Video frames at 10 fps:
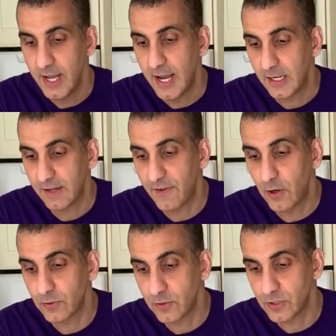and I've held
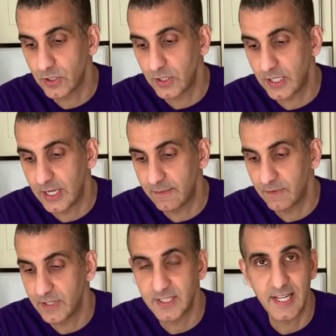on to
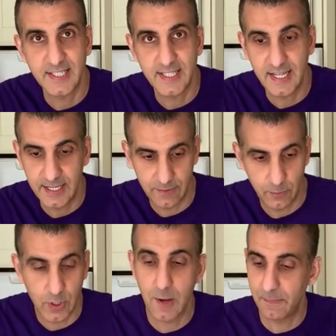the zest here. We'll
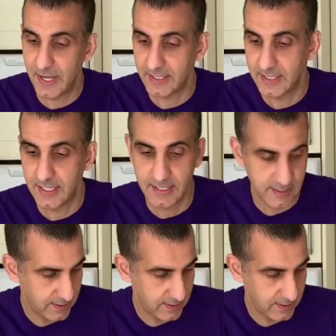come back to this